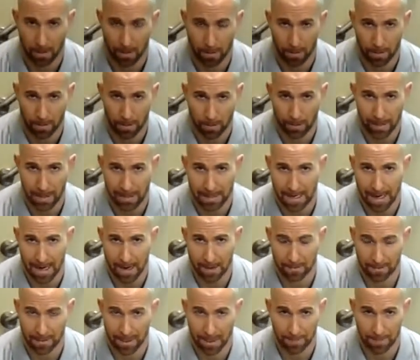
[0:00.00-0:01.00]
all the way
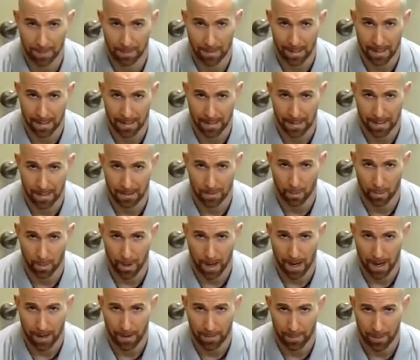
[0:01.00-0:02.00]
down, keeping my knees
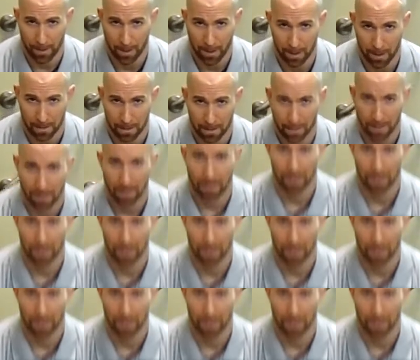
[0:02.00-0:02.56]
wide apart,